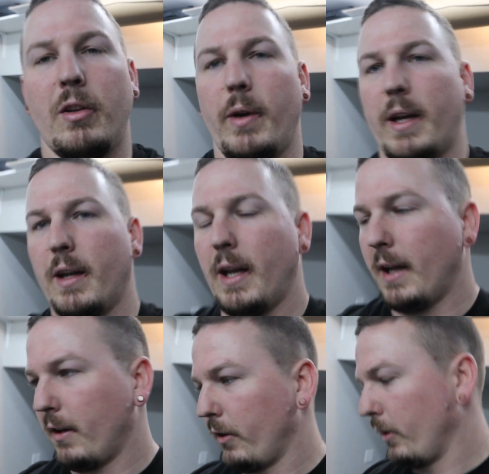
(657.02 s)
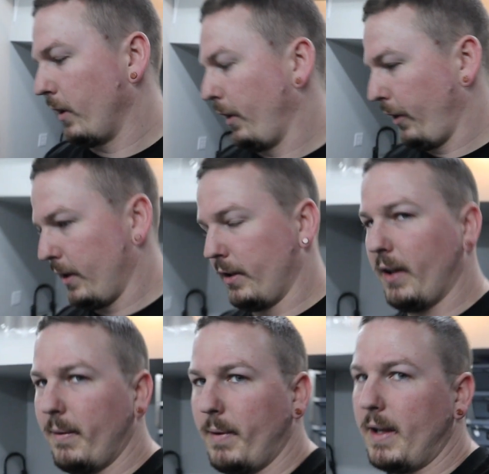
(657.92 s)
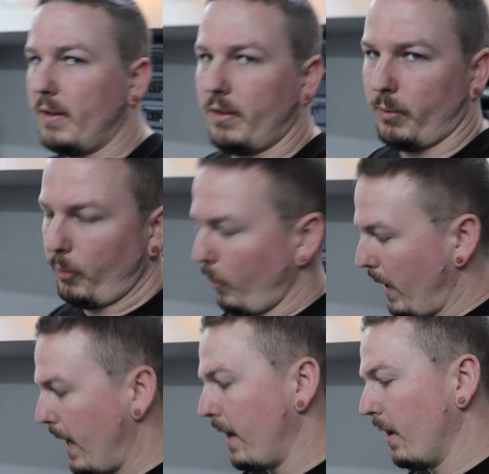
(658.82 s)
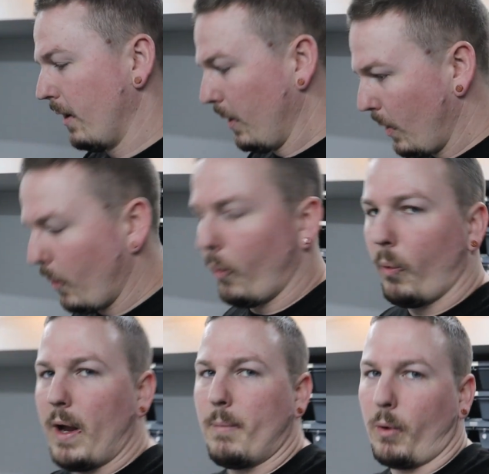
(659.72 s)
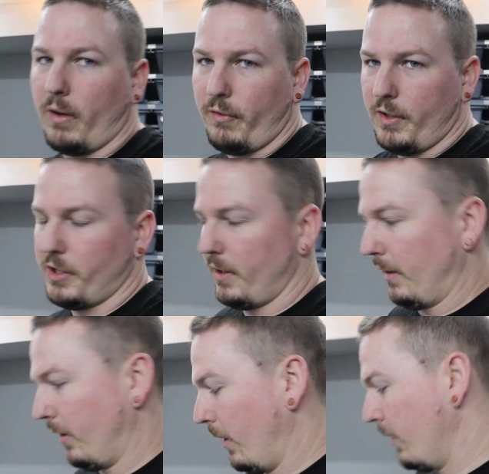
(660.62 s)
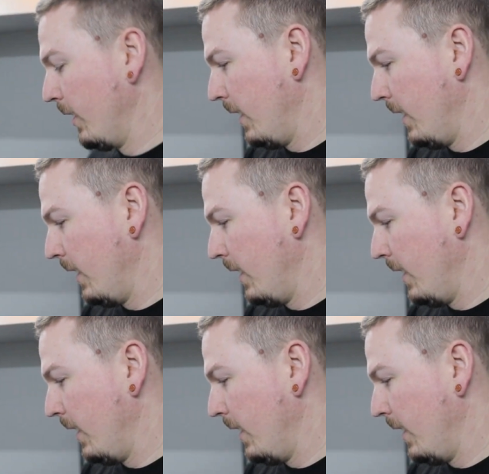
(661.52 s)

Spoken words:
so I can handle her and clean the tub. It's way, way more efficient. So